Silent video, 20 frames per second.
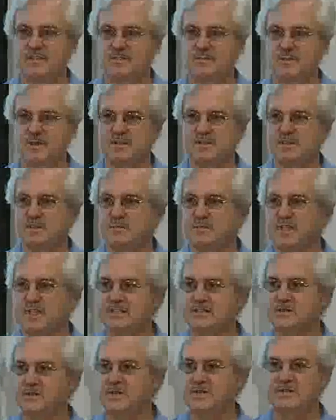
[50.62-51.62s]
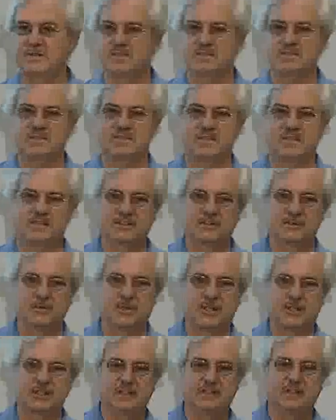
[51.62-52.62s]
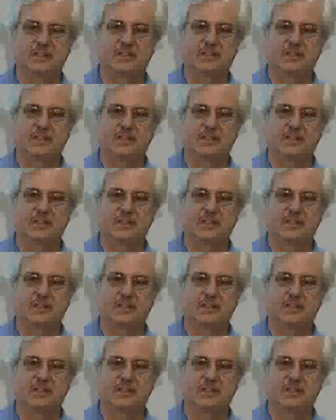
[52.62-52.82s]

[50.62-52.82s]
you're welcome to ask questions along the way.